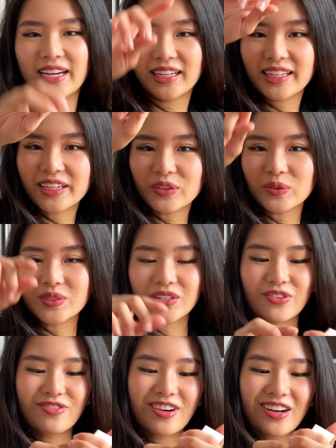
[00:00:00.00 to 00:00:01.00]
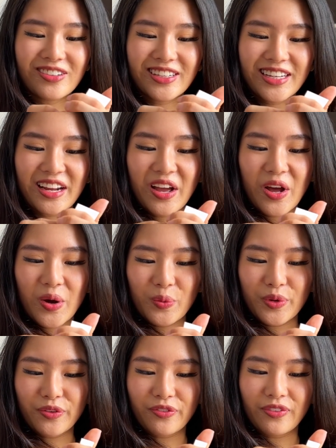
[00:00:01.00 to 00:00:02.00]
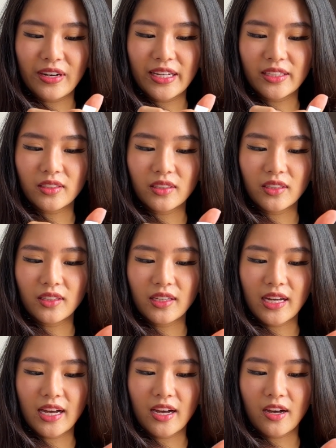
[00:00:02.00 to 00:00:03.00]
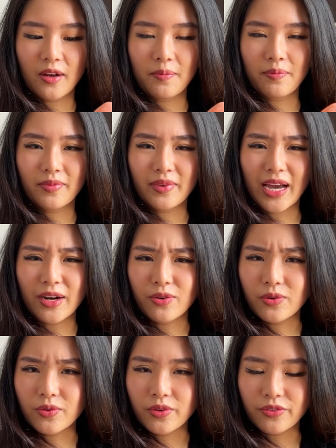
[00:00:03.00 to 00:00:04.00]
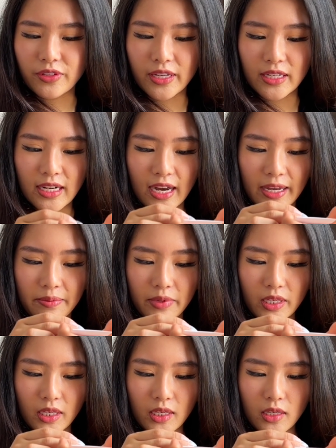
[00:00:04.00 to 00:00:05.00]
of like goes around it with little I don't know if they're diamond.